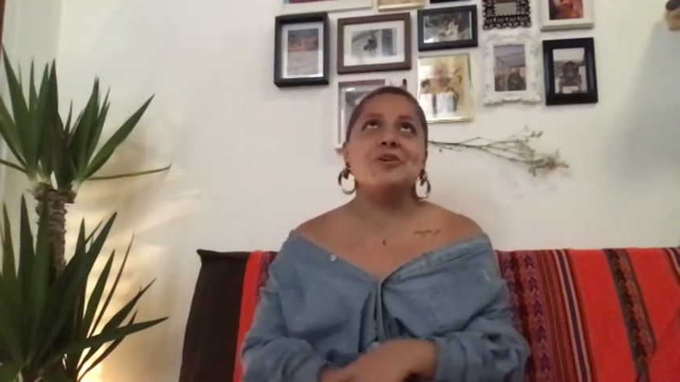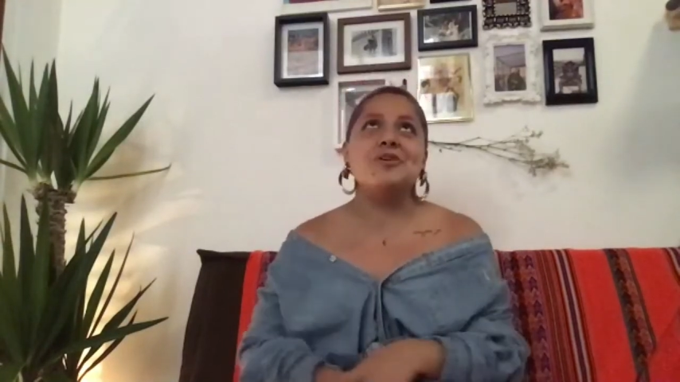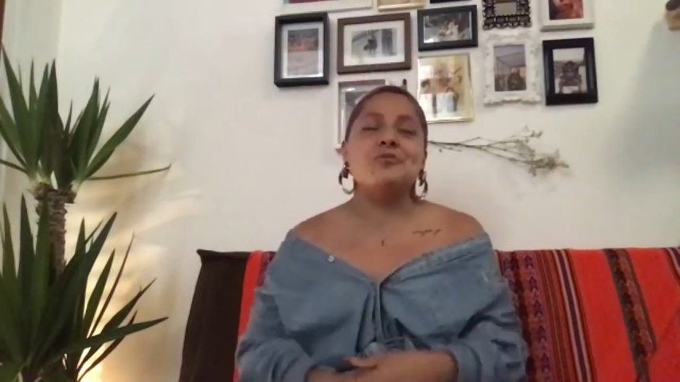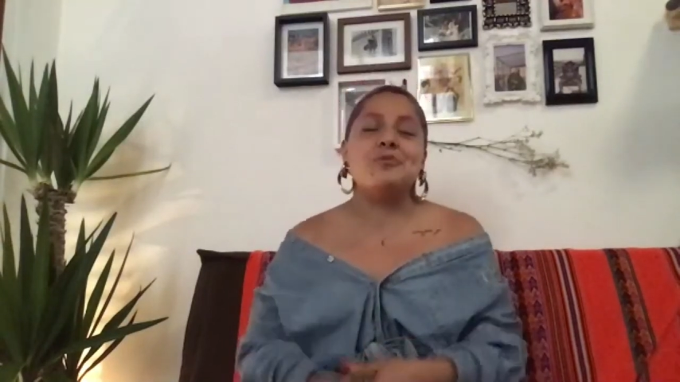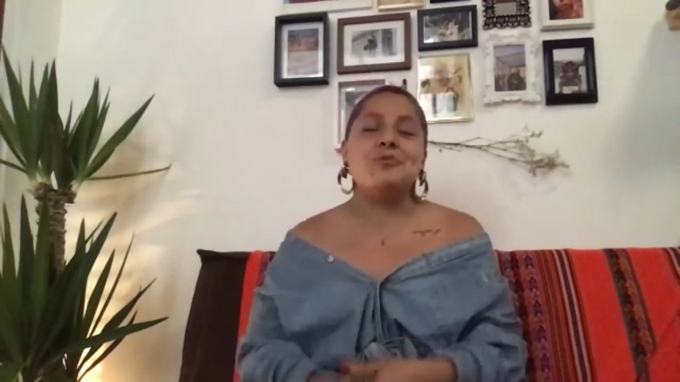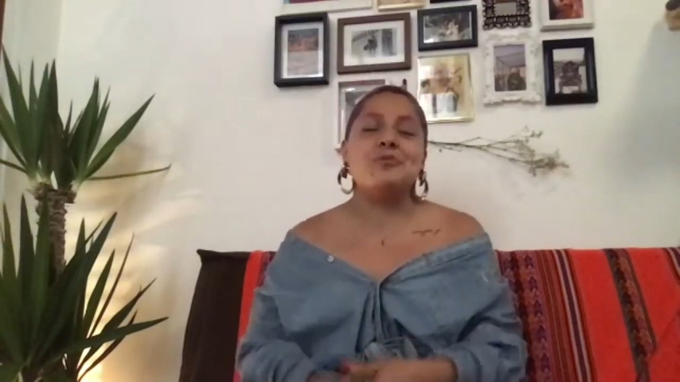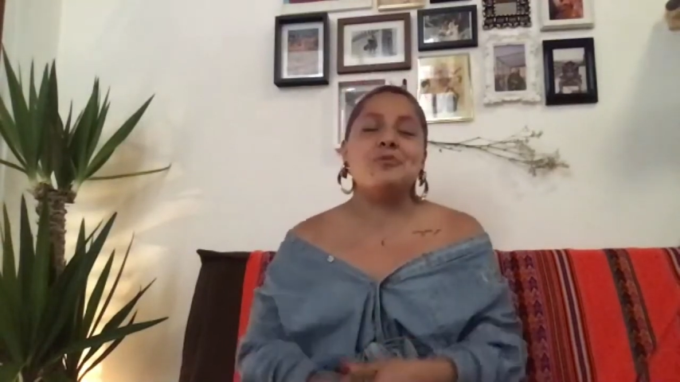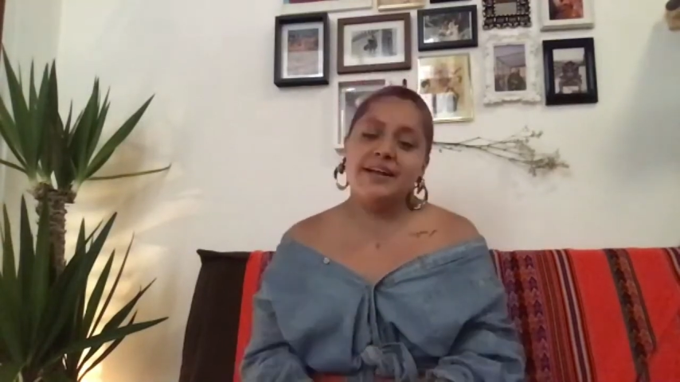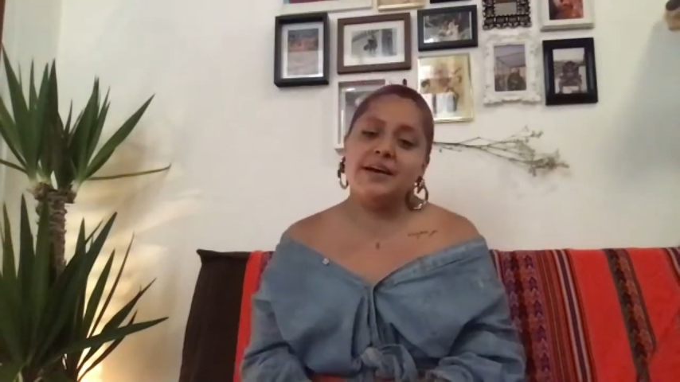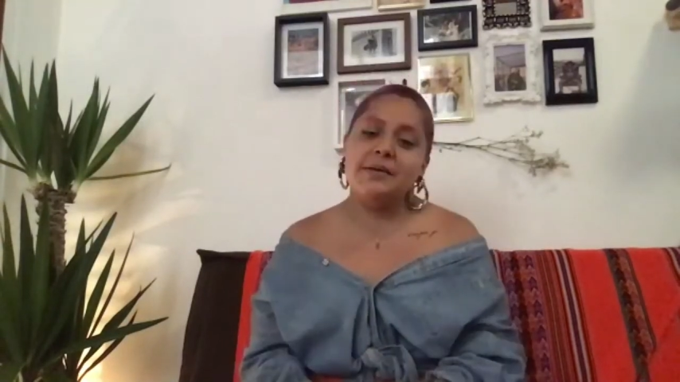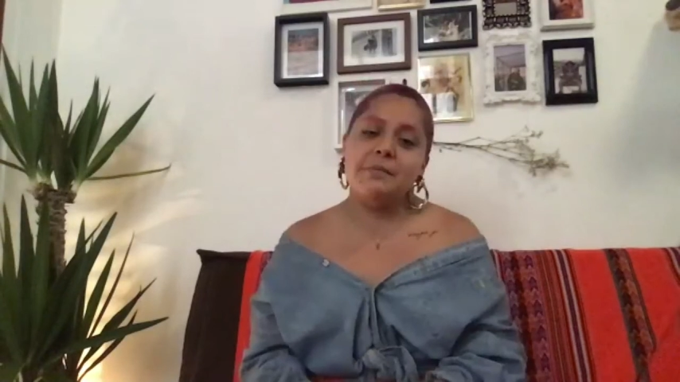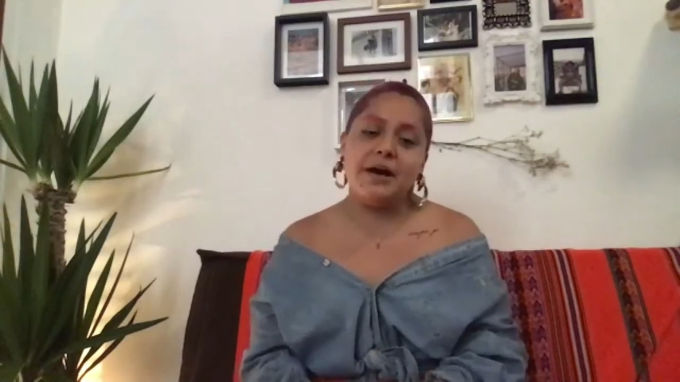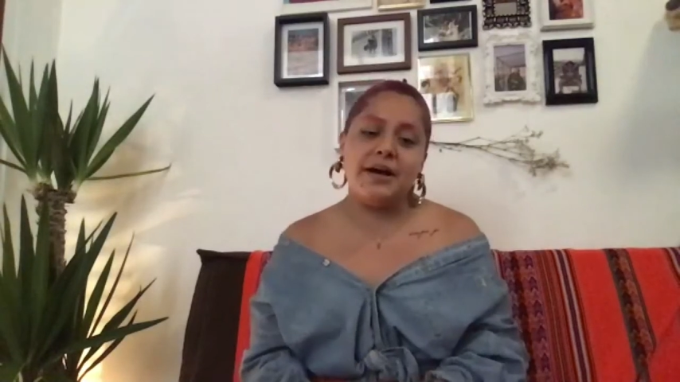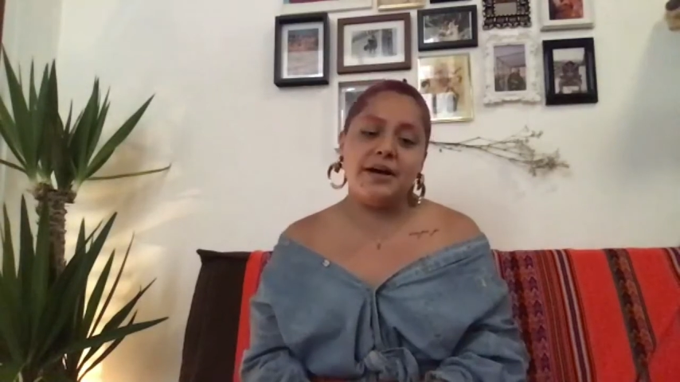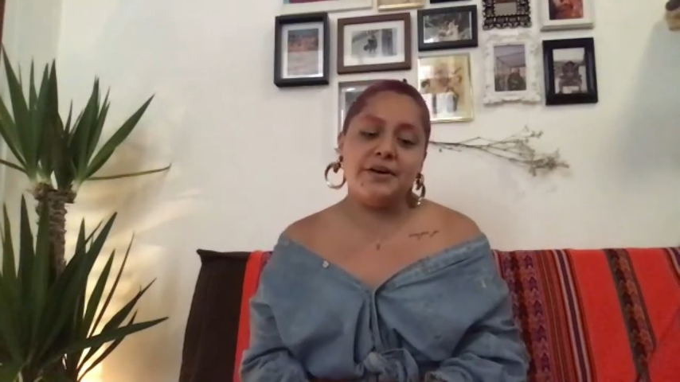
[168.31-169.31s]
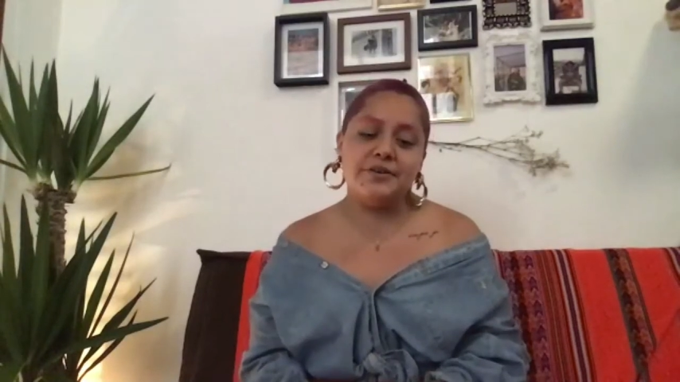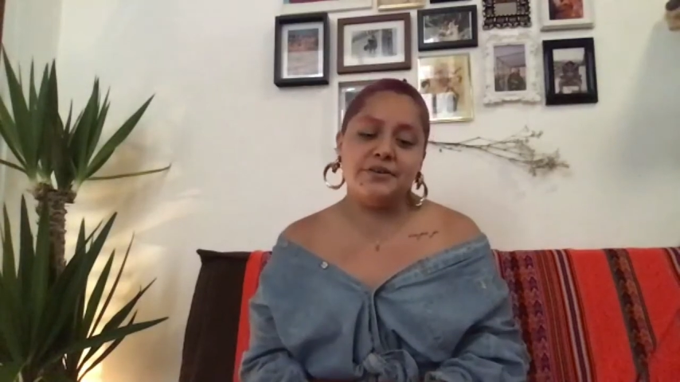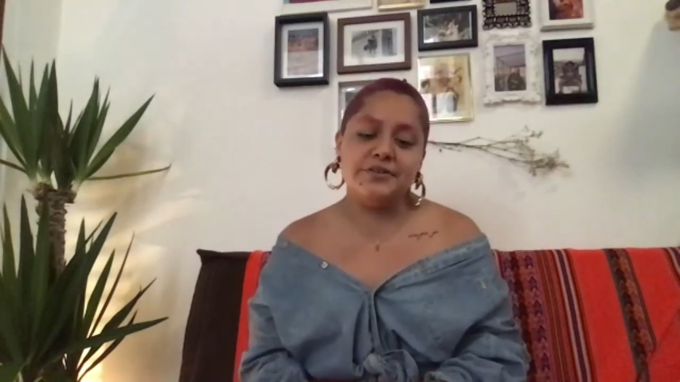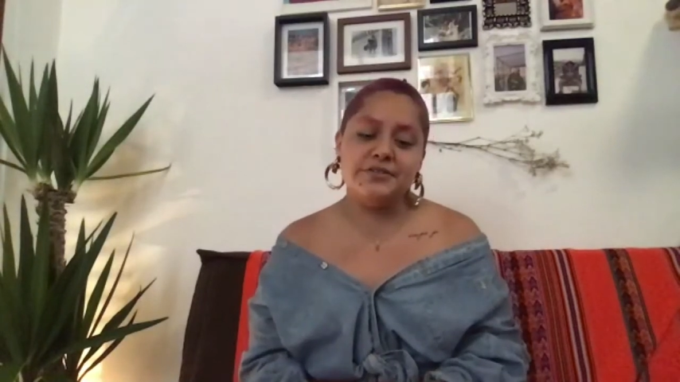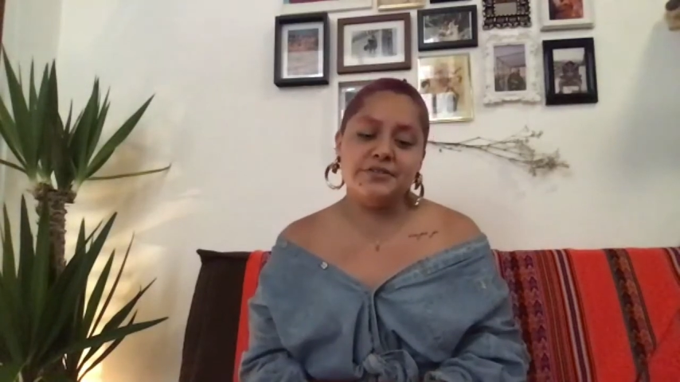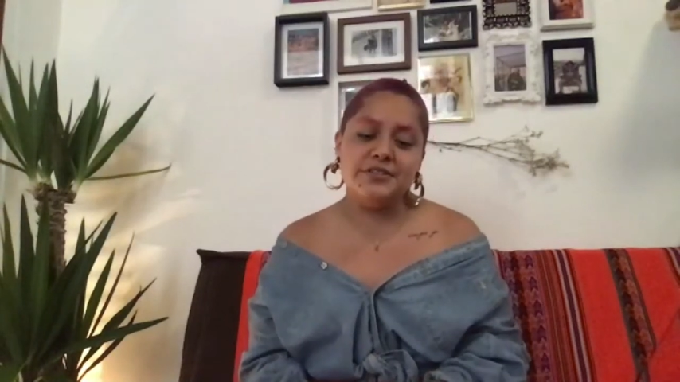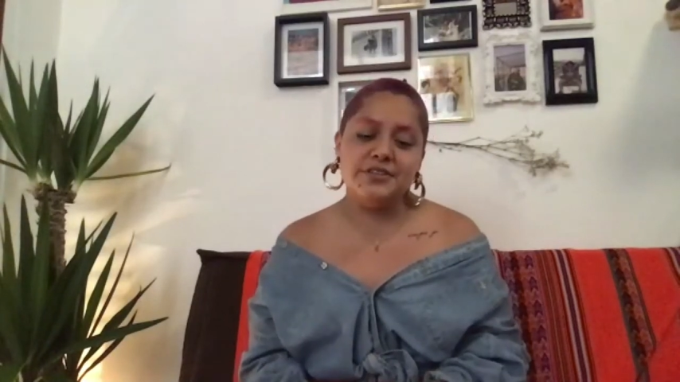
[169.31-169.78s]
writing about